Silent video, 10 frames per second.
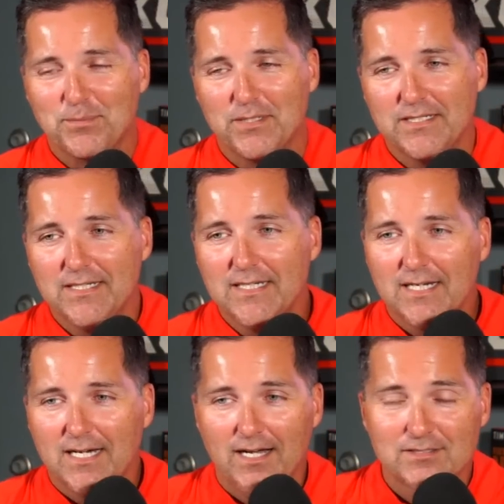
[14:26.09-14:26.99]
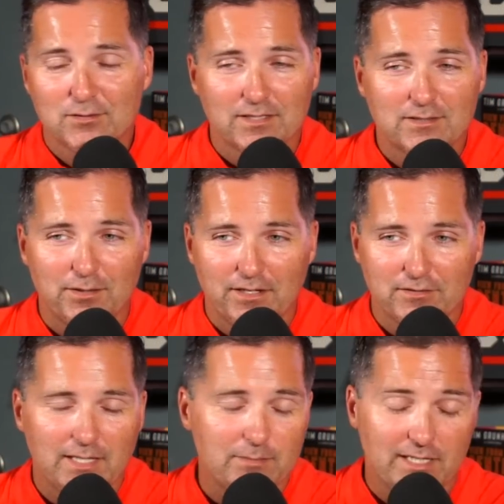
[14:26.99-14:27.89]
But uh, as soon as I saw the
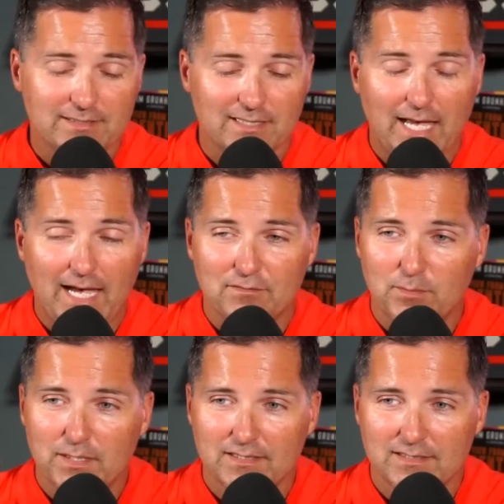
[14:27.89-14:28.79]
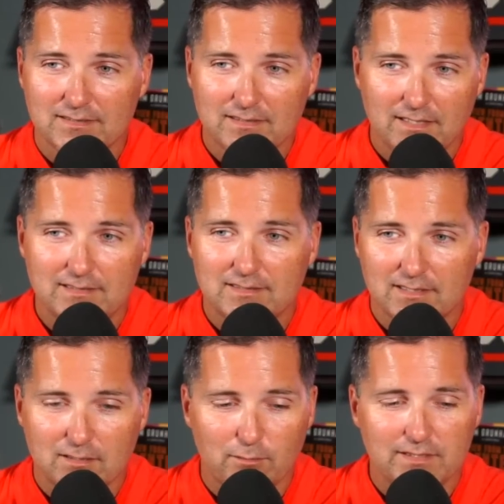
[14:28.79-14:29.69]
interception, I just laughed because it's the
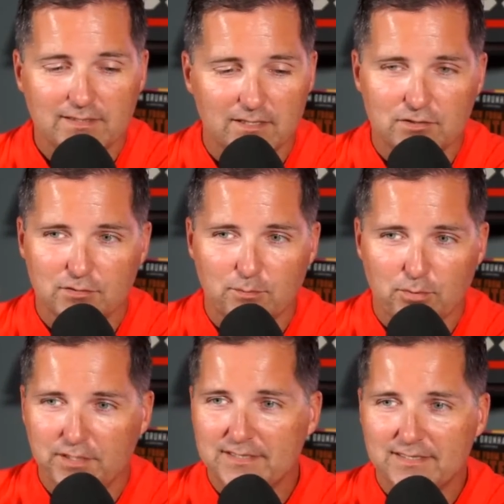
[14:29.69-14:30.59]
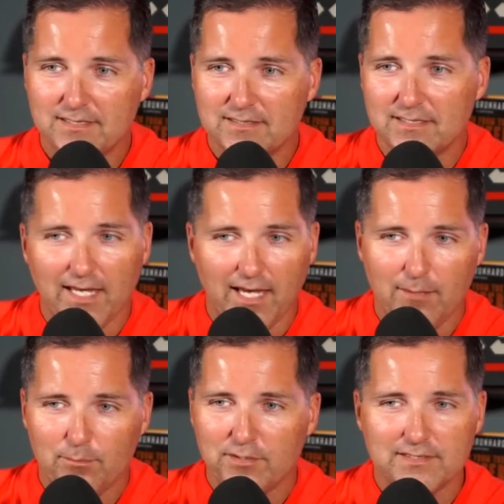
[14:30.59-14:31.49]
quintessential preseason game,
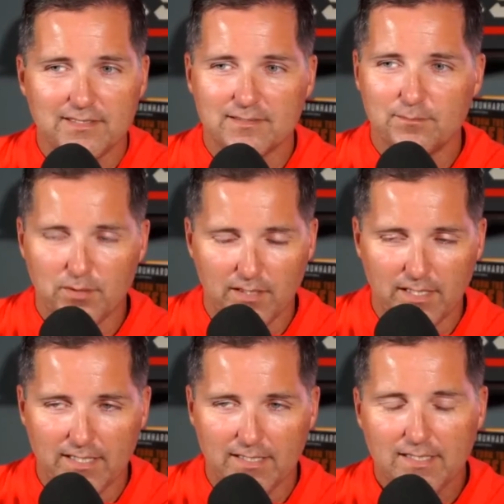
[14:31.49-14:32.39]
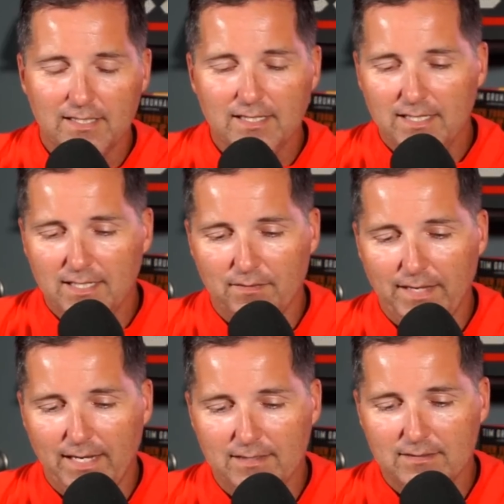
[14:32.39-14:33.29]
preseason play, and
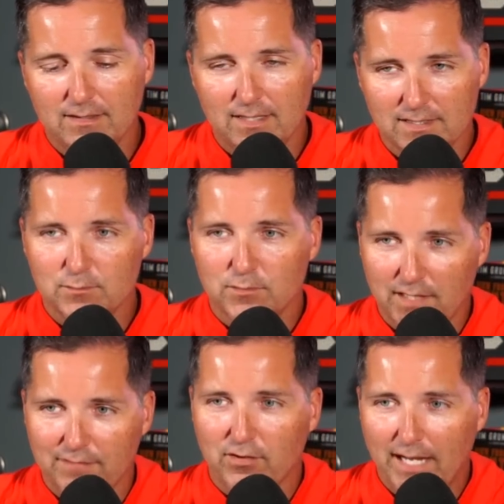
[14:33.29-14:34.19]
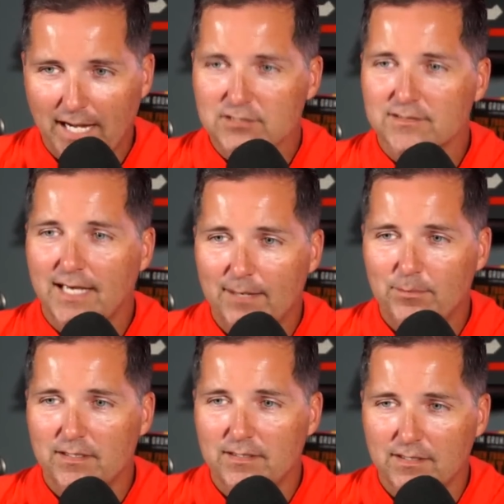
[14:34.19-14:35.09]
that this will never actually
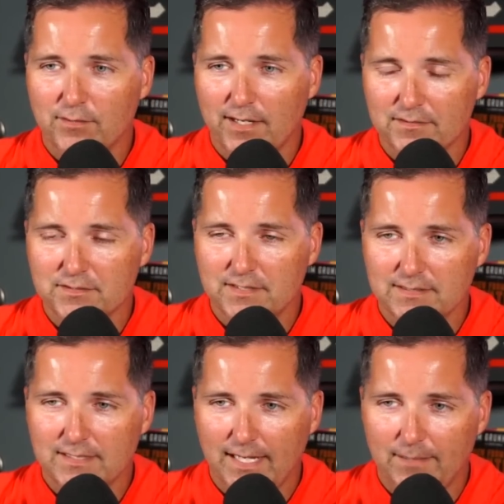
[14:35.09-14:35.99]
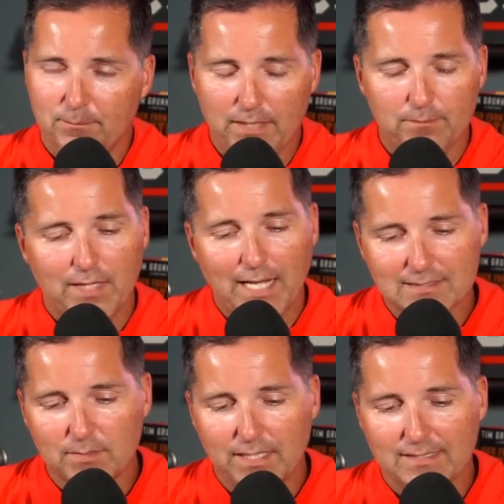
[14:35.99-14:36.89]
happen in a regular season game. But got
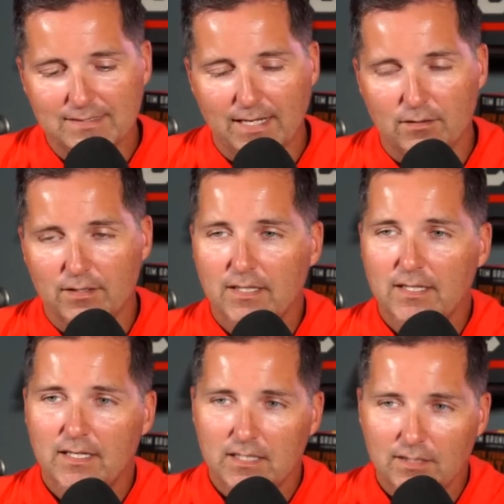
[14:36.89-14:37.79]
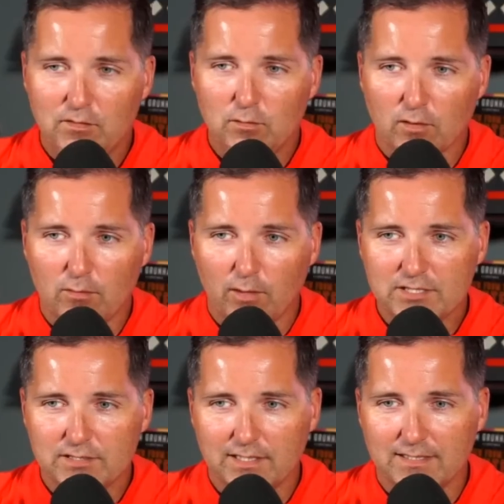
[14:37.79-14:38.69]
some kinks out if you are
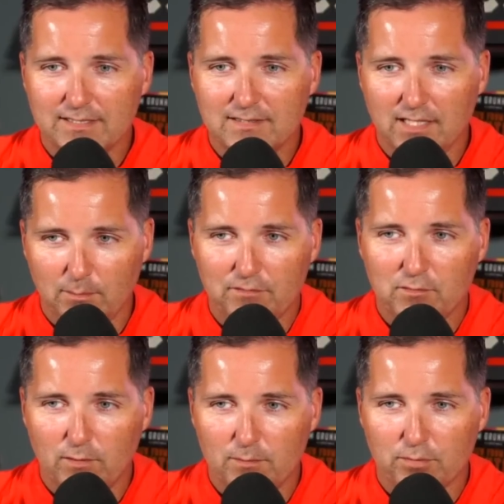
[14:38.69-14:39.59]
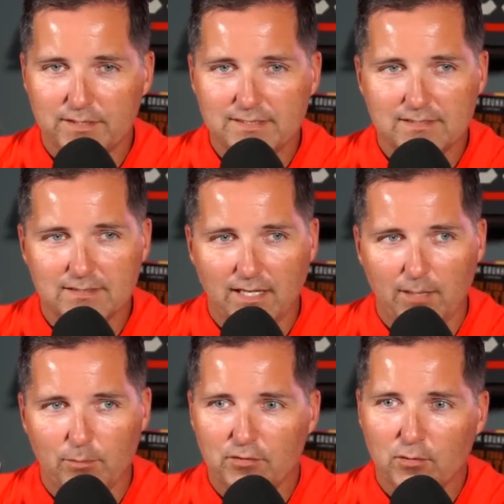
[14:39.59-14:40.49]
questioning this team after one preseason game
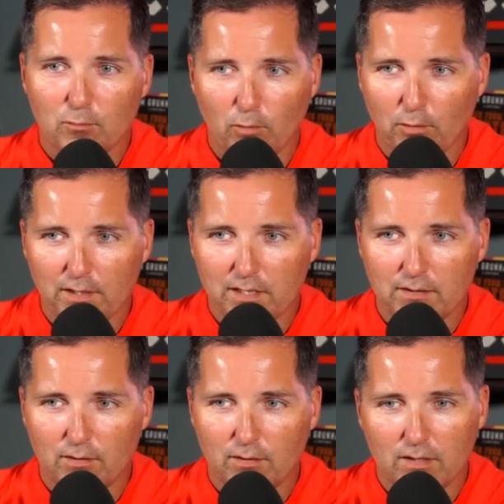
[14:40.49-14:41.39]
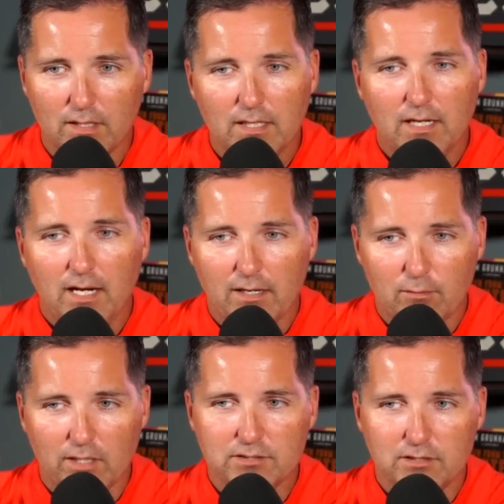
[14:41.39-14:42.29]
or you're worried at all, I
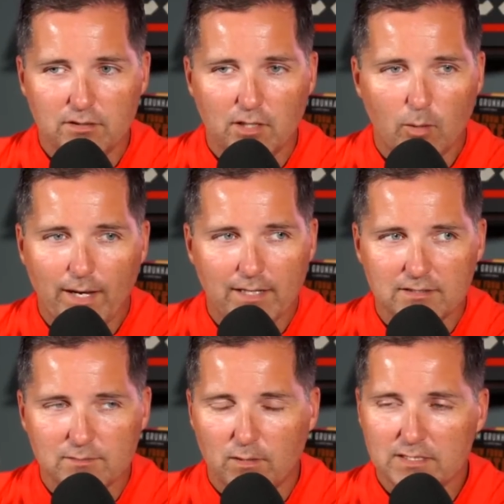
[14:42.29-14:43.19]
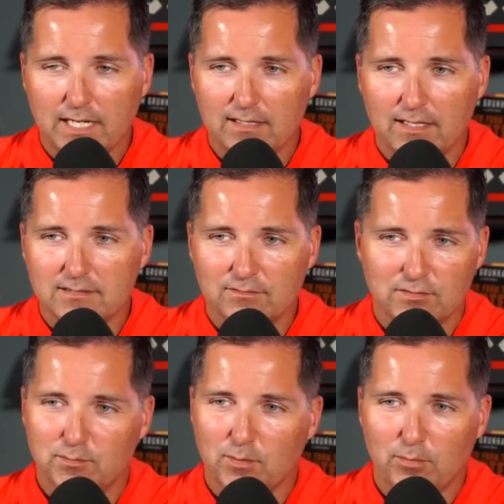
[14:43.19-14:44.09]
question you to go back and just watch highlights of the
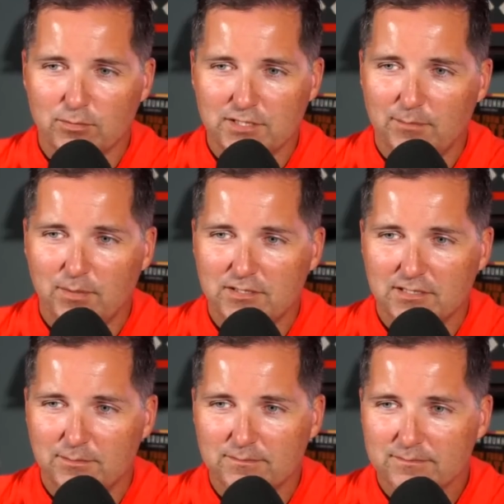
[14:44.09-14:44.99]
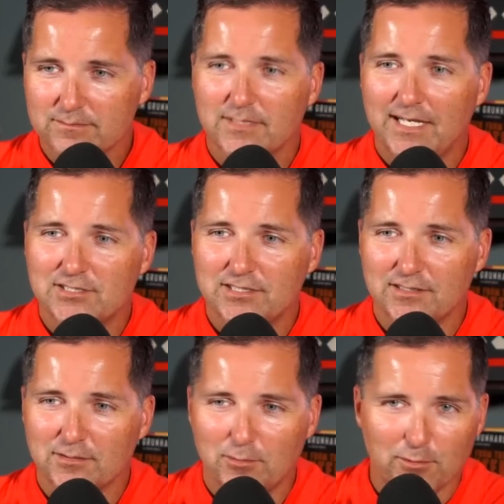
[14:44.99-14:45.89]
Super Bowl championship last year
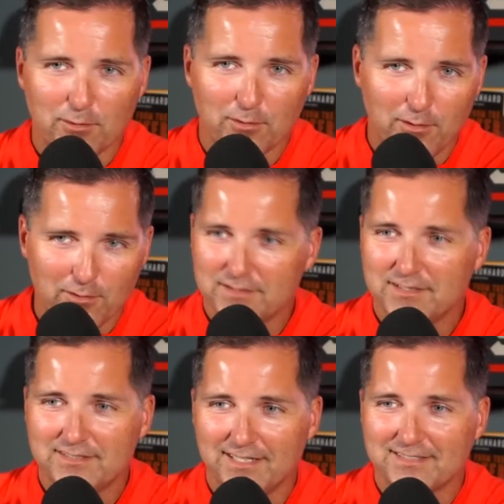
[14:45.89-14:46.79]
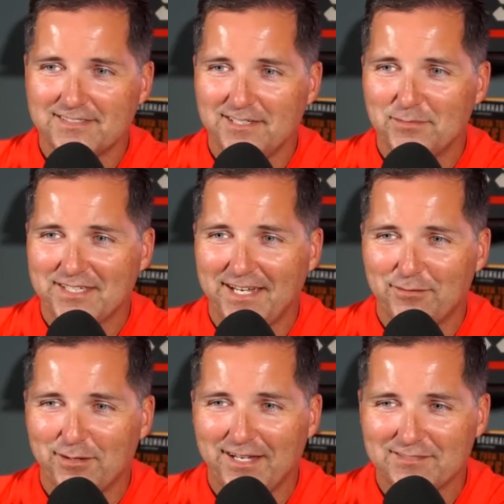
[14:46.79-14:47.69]
or all the success this team has had over the
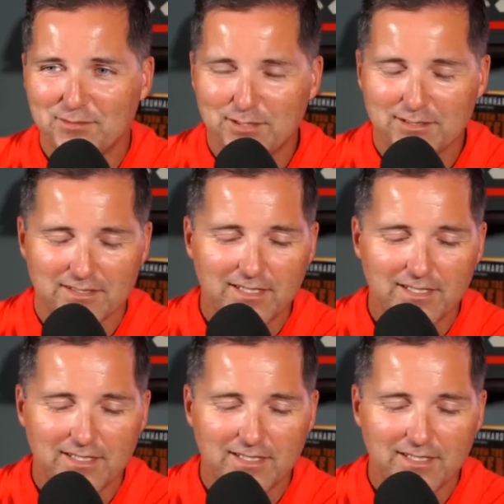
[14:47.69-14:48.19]
last few years.